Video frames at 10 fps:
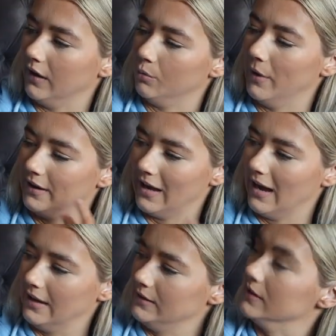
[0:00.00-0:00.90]
and the way it
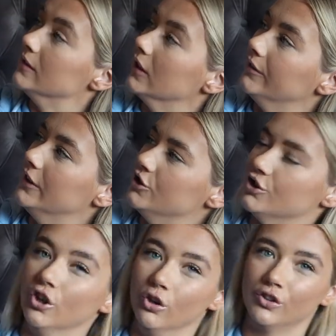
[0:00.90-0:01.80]
hangs and stuff, it
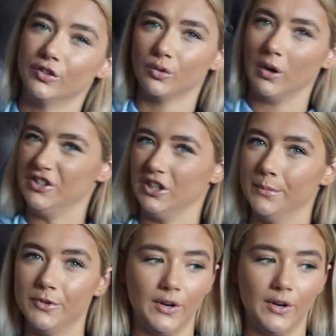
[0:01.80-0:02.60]
just looks quite cheap,